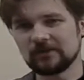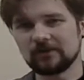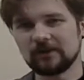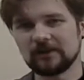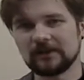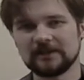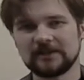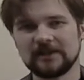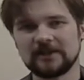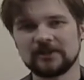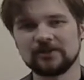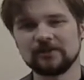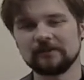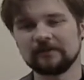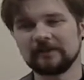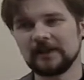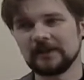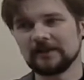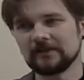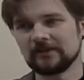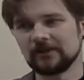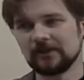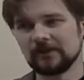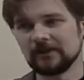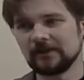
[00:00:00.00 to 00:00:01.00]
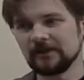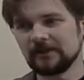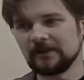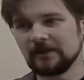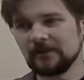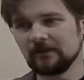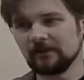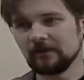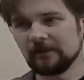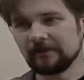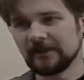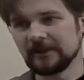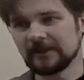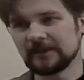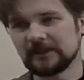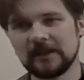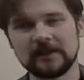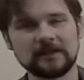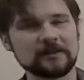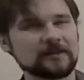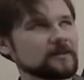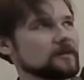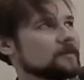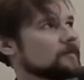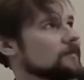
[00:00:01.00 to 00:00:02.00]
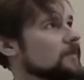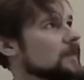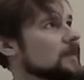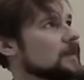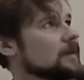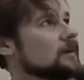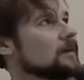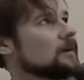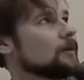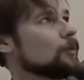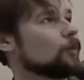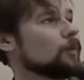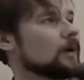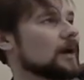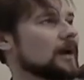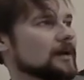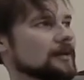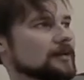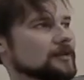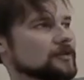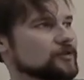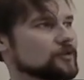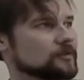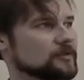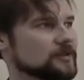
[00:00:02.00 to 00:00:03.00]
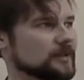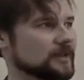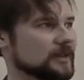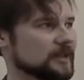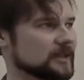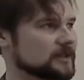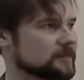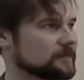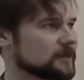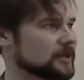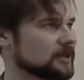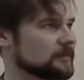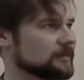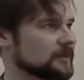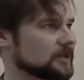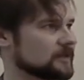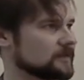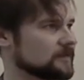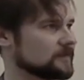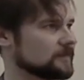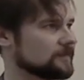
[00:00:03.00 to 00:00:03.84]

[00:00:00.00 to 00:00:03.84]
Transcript: realization of the uncertainty of the state while choosing the experiment